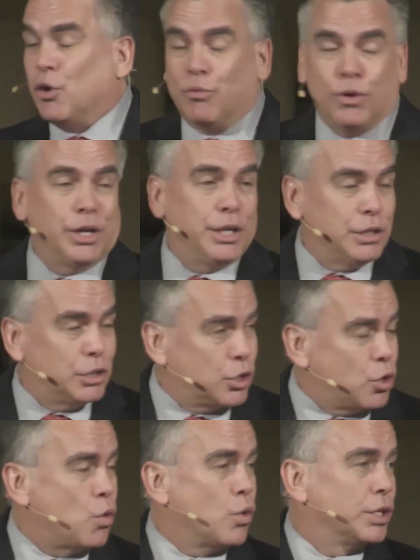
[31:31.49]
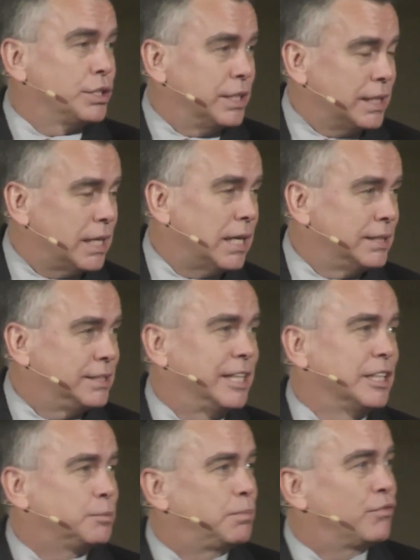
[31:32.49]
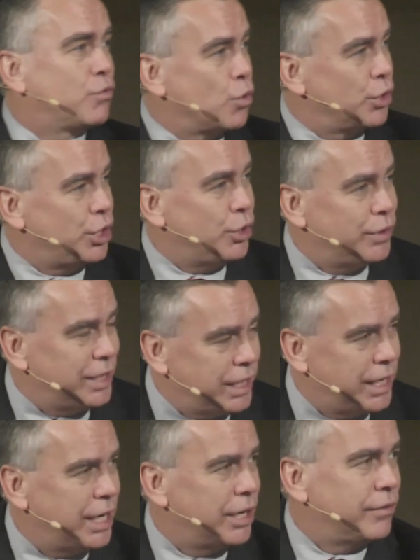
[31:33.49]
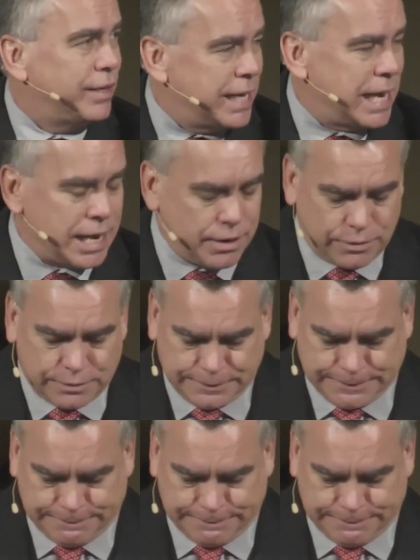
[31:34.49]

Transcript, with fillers: running the course that God sets before you in the here and now.